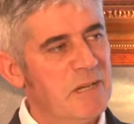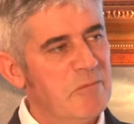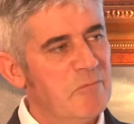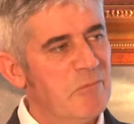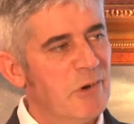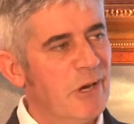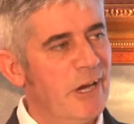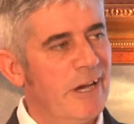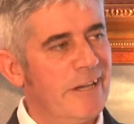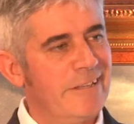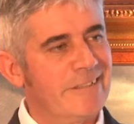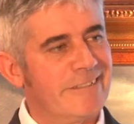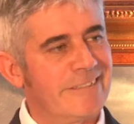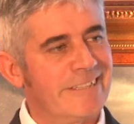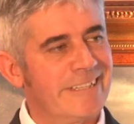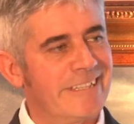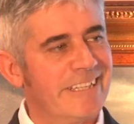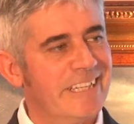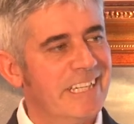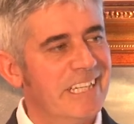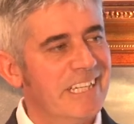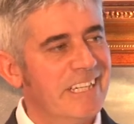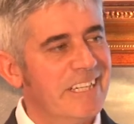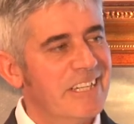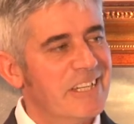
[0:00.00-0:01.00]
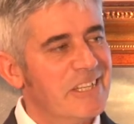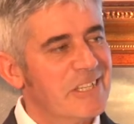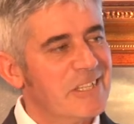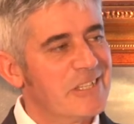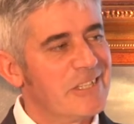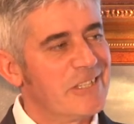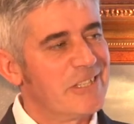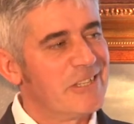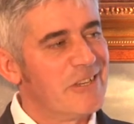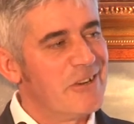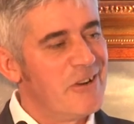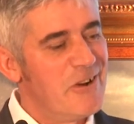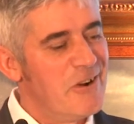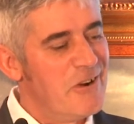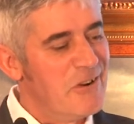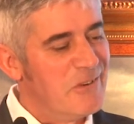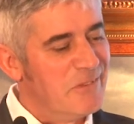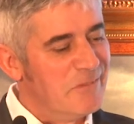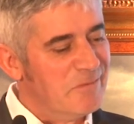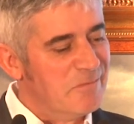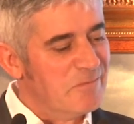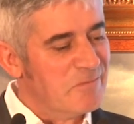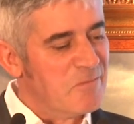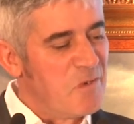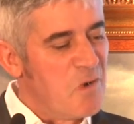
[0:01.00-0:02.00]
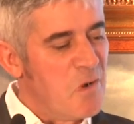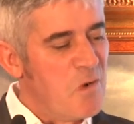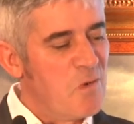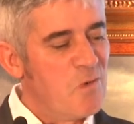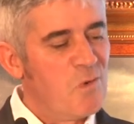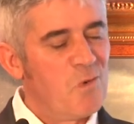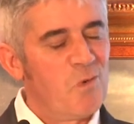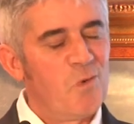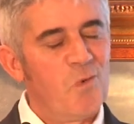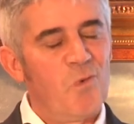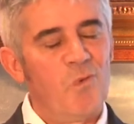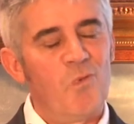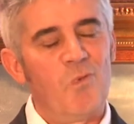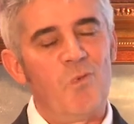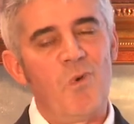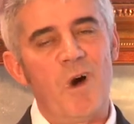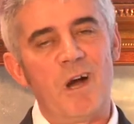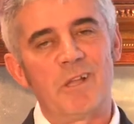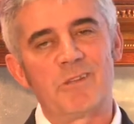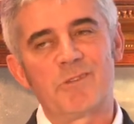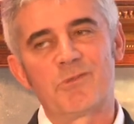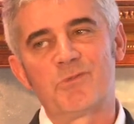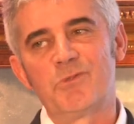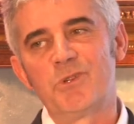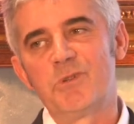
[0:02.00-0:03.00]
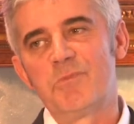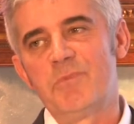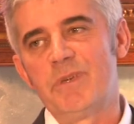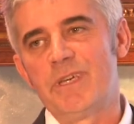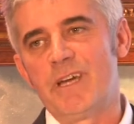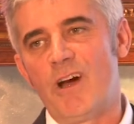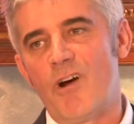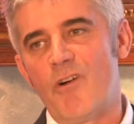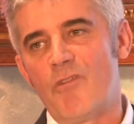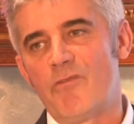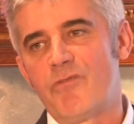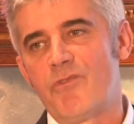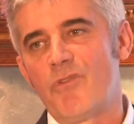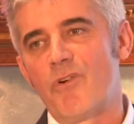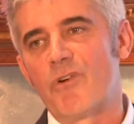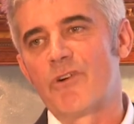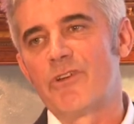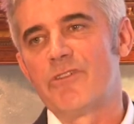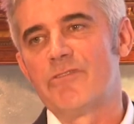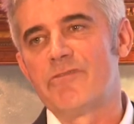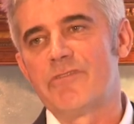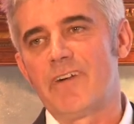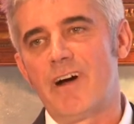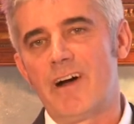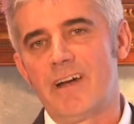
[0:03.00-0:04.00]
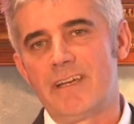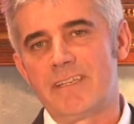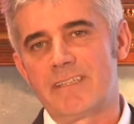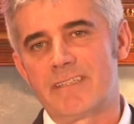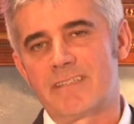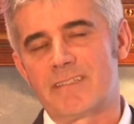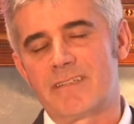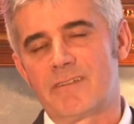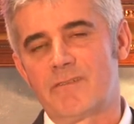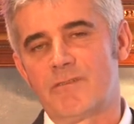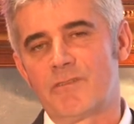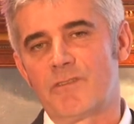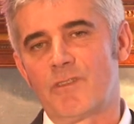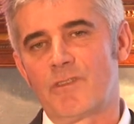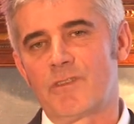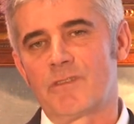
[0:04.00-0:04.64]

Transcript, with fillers: but so what would be our four advice,